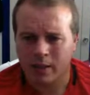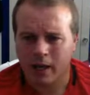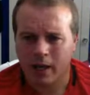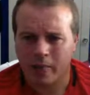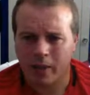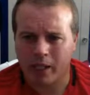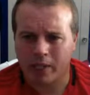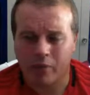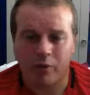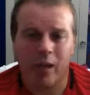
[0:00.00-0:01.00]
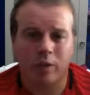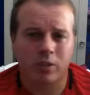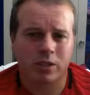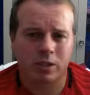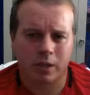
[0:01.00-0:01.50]
Except Fred
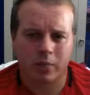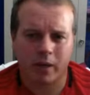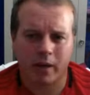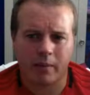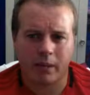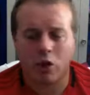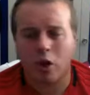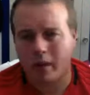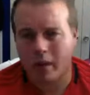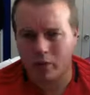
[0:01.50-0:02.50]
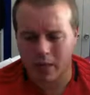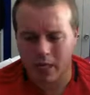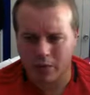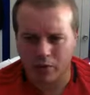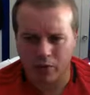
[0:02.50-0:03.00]
was the deep player. And McTominay was
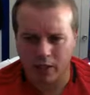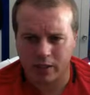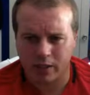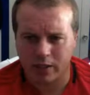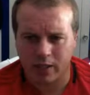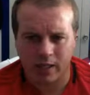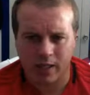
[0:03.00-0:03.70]
meant to be the right side.